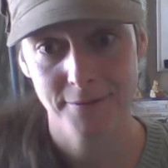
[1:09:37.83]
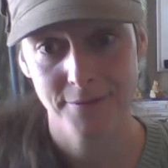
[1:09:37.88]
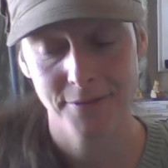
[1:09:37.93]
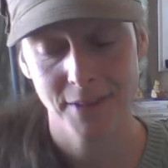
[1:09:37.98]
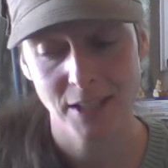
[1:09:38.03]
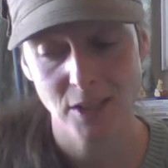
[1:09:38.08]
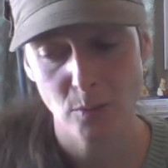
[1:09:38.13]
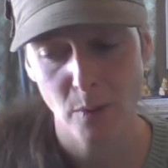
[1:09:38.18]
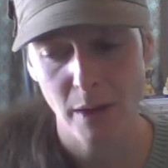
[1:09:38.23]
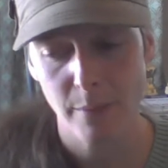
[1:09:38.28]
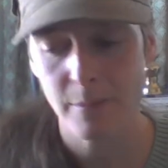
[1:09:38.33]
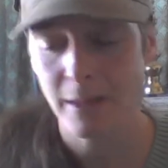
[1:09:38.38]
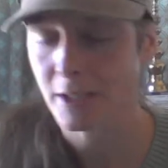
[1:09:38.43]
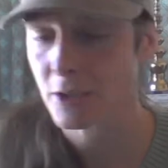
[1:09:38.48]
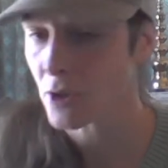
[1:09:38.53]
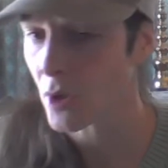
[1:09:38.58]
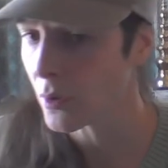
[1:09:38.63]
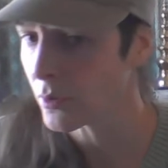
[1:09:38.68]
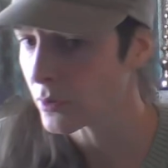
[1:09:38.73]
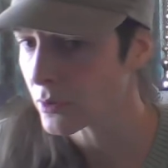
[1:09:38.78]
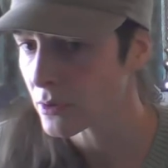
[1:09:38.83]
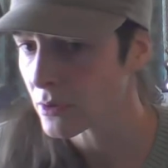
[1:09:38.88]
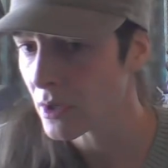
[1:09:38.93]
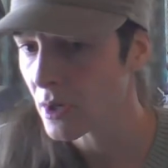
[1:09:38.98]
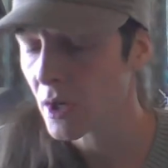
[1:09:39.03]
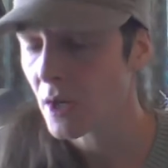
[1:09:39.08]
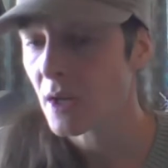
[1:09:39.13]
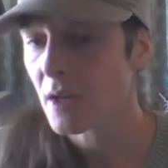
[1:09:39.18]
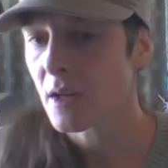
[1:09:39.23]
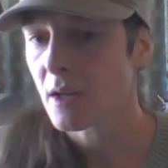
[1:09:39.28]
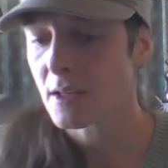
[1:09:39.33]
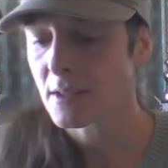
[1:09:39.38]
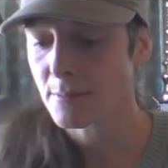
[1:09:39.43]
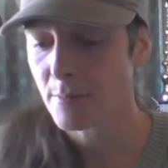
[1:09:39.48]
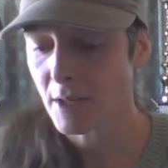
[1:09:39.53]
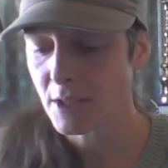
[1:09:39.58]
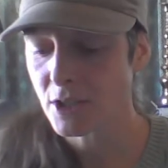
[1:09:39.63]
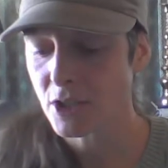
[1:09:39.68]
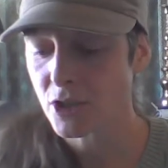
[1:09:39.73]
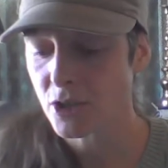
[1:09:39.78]
That's why I'm like, don't yeah as
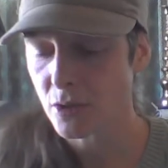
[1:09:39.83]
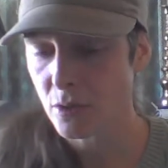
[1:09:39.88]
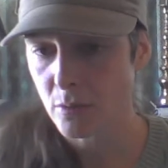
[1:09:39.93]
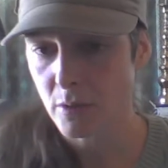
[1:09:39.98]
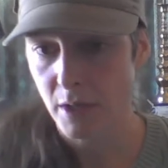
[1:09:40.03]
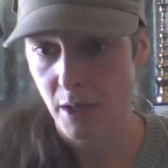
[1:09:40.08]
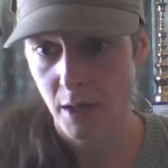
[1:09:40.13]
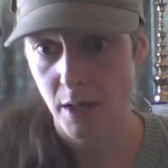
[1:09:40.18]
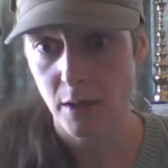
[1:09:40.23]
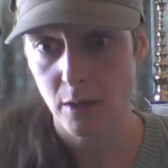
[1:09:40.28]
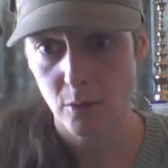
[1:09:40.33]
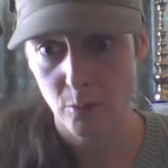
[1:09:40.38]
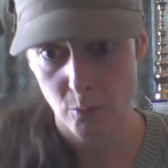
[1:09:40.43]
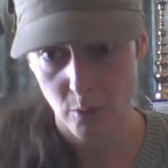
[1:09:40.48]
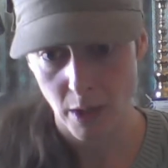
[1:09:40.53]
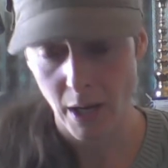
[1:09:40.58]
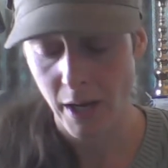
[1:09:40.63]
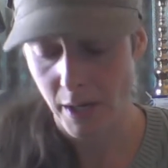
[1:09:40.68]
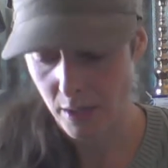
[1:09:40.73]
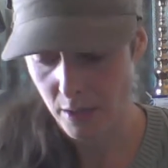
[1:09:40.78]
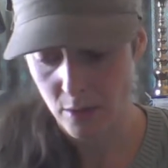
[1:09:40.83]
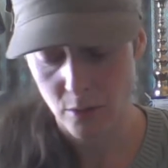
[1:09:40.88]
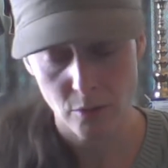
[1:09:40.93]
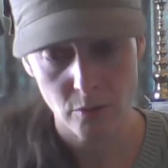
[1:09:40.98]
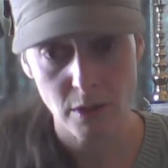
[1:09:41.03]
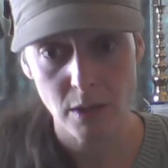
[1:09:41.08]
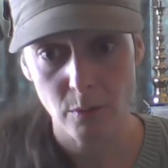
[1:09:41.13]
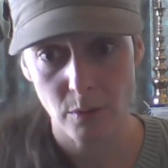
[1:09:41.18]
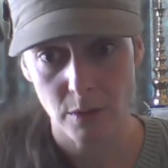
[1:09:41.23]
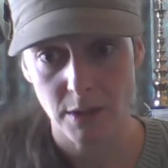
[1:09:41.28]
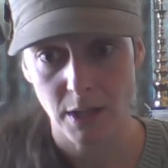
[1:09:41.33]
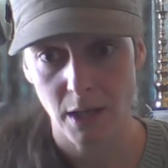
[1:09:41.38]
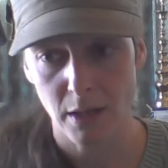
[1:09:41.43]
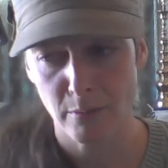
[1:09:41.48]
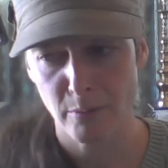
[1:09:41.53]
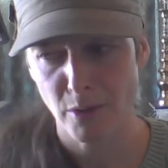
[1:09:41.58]
much as you and I, I can agree with that.